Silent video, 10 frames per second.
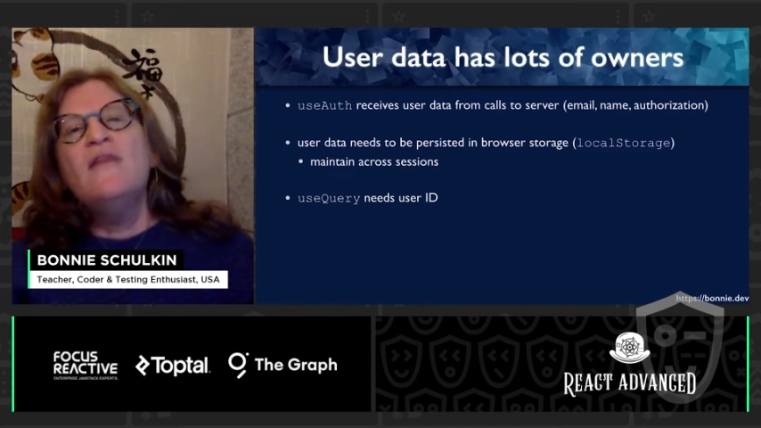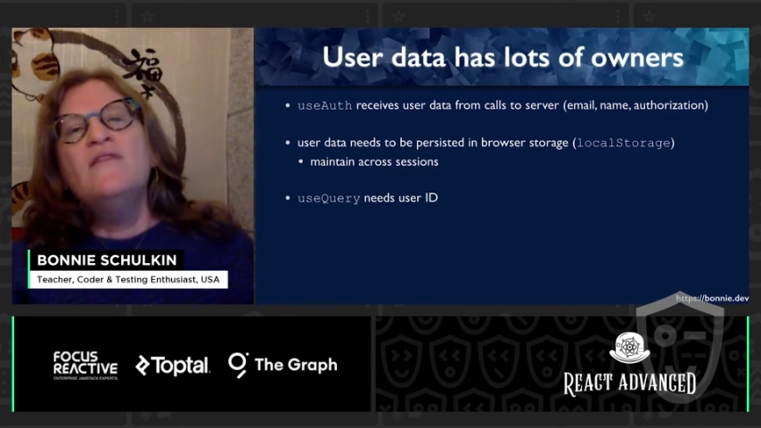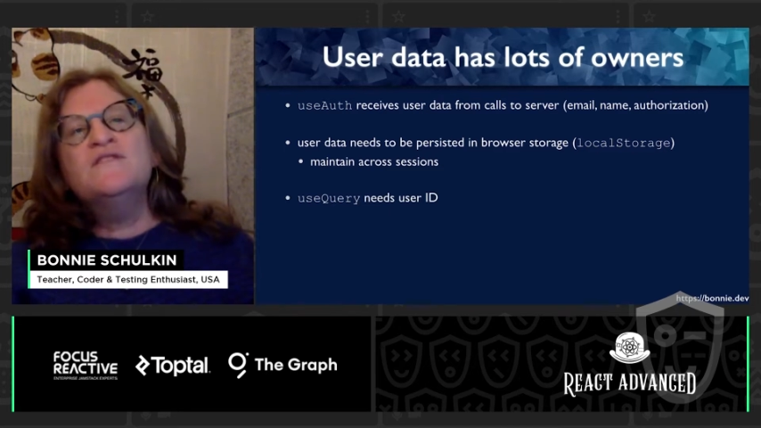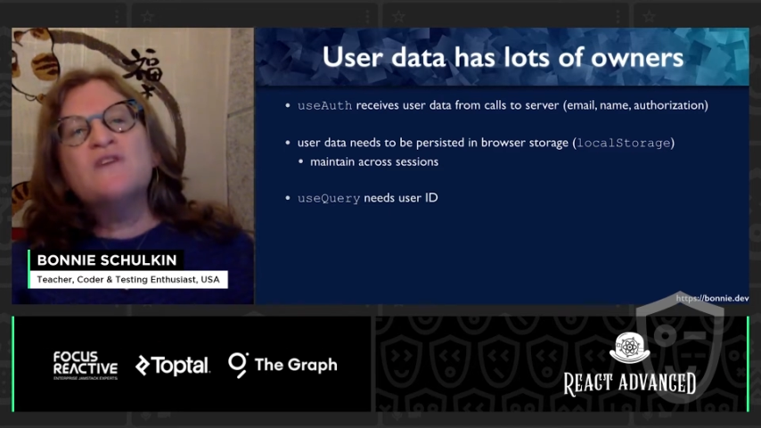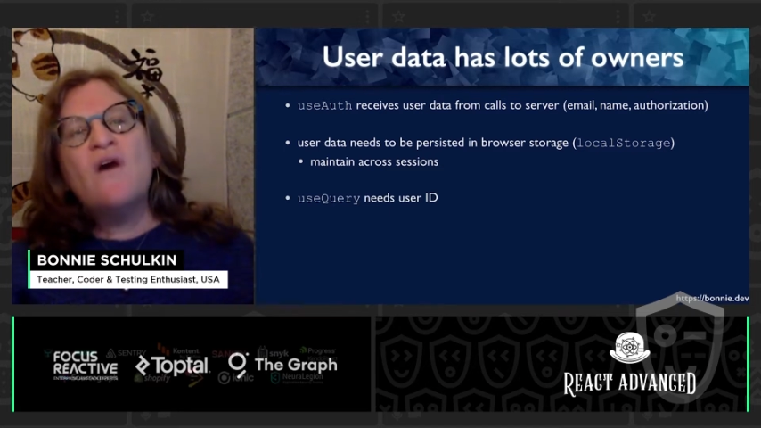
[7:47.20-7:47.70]

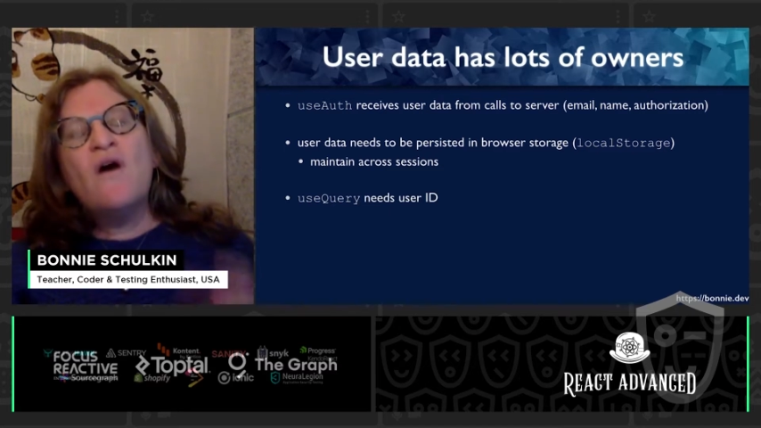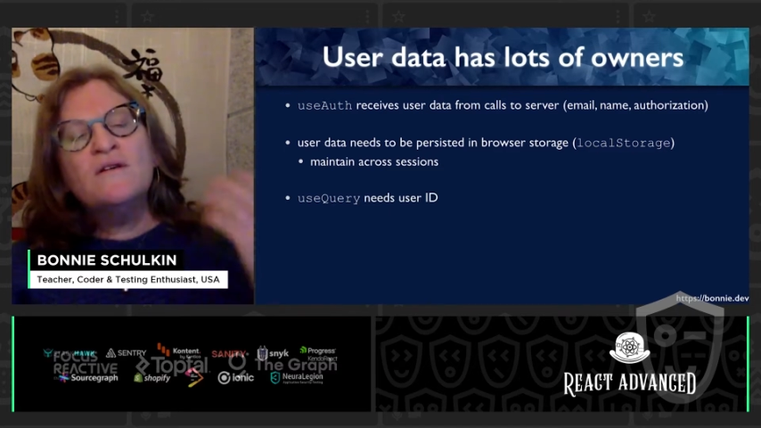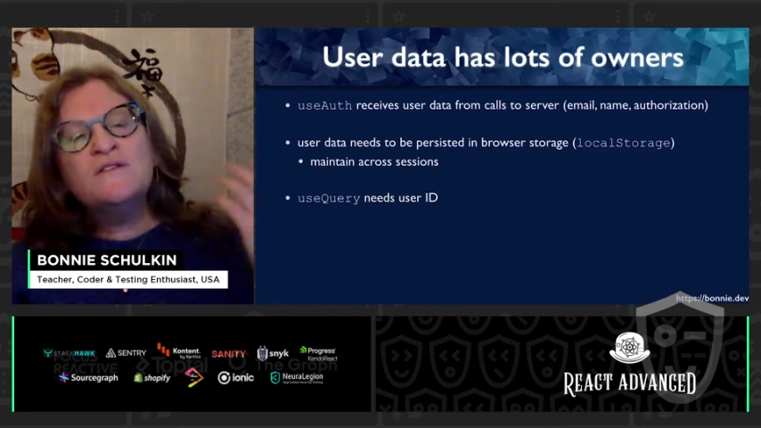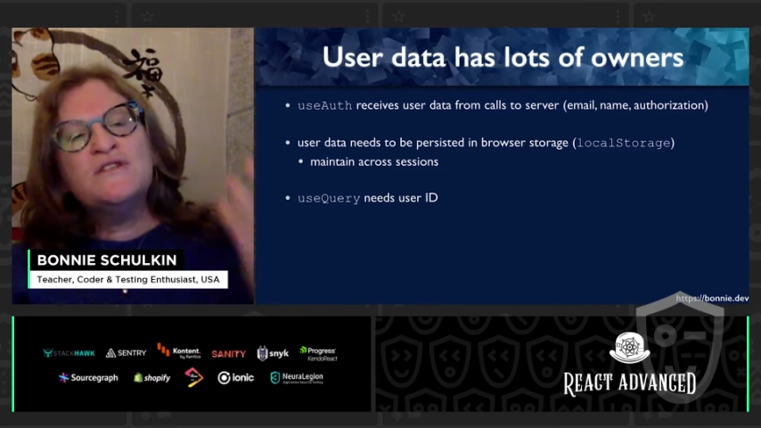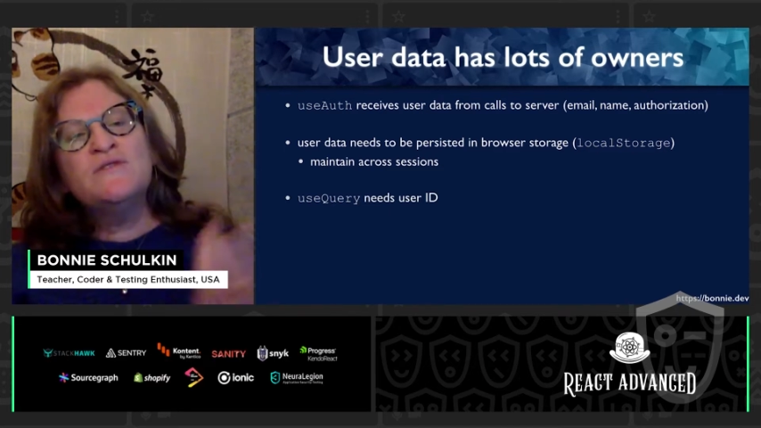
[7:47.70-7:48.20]
There's
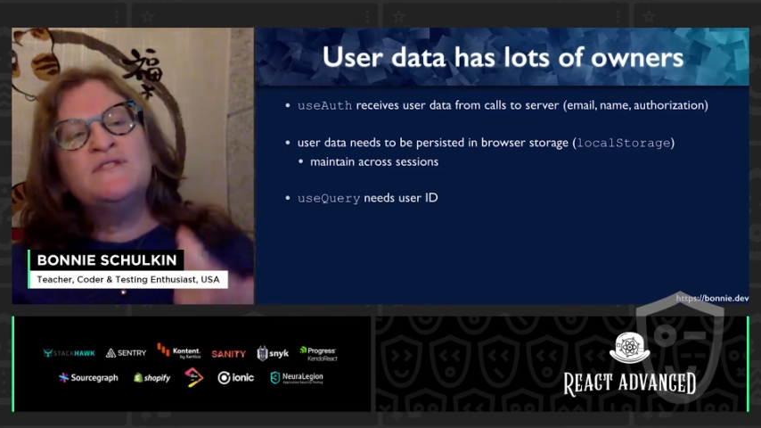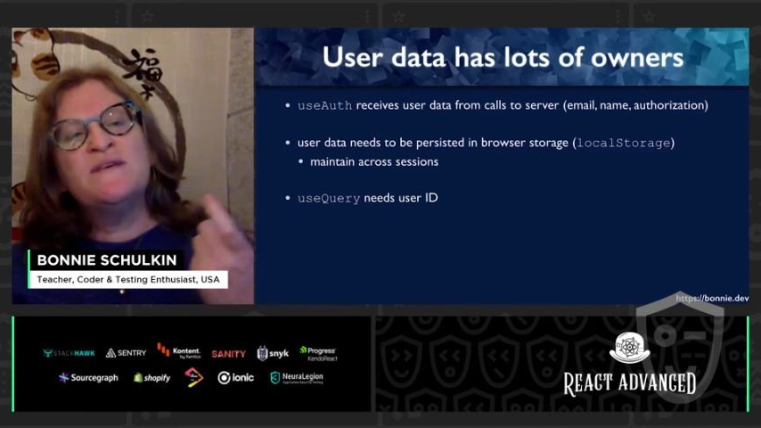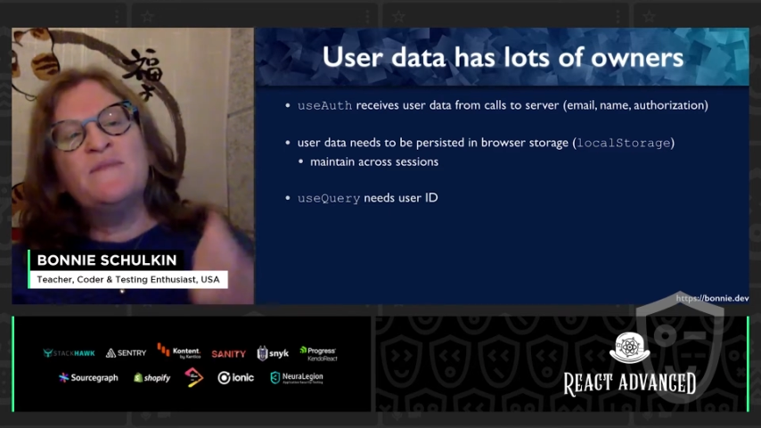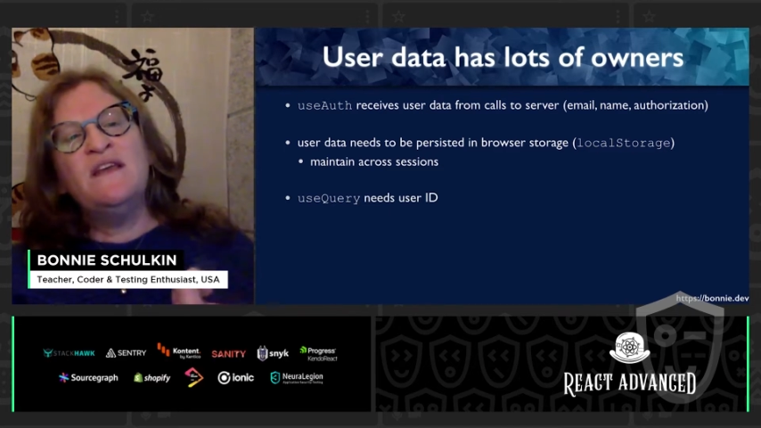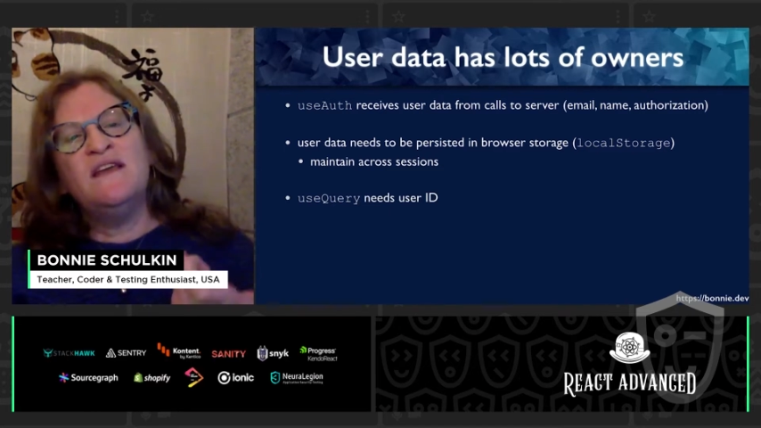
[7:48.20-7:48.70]
also
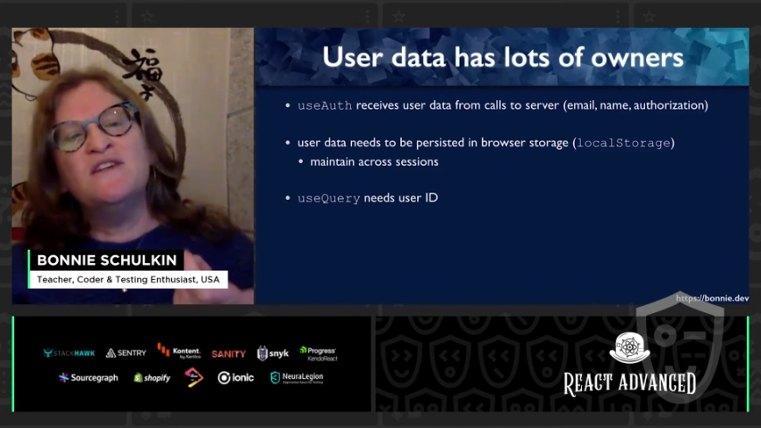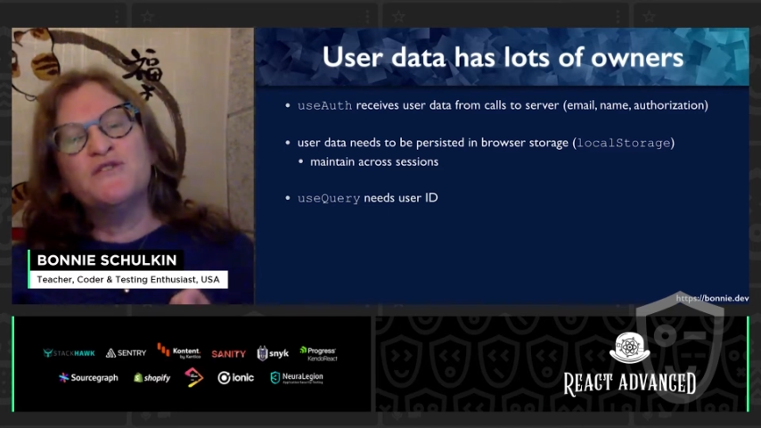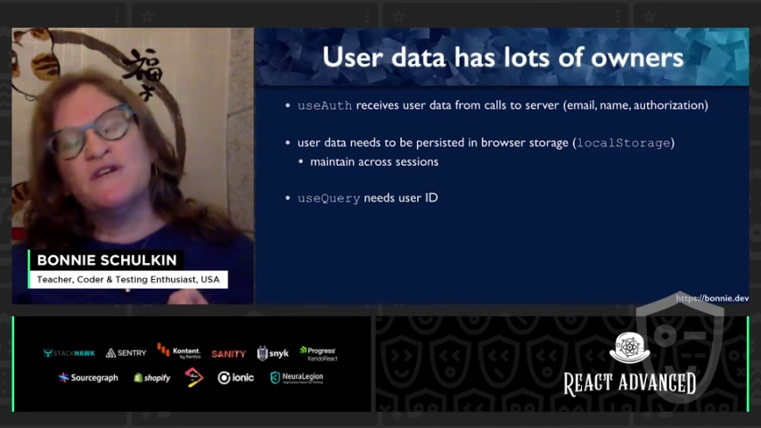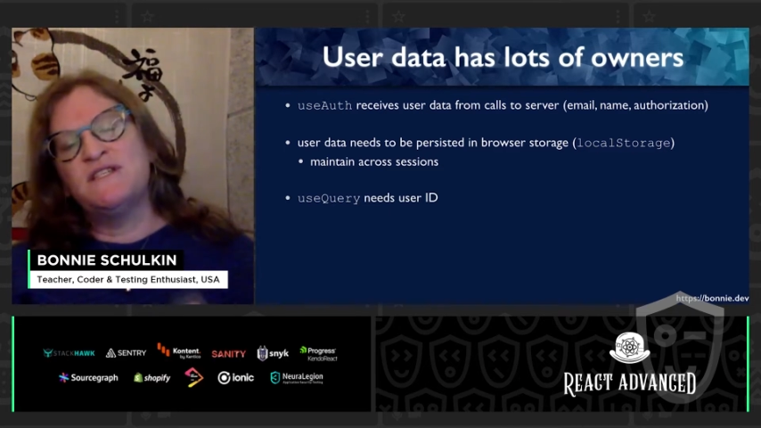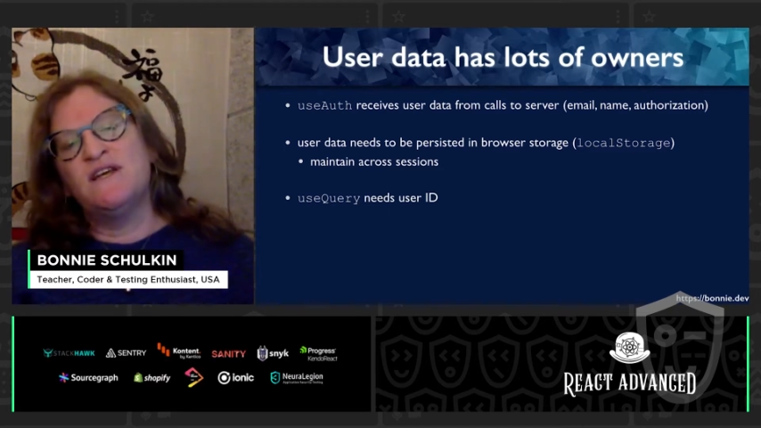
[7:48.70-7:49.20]
something
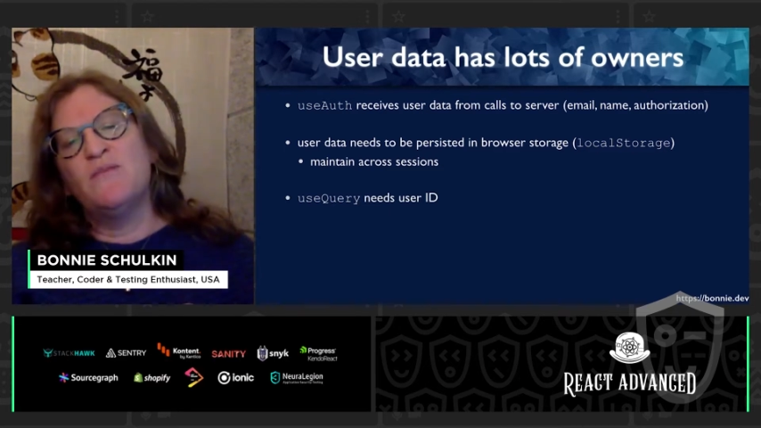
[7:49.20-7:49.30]
interesting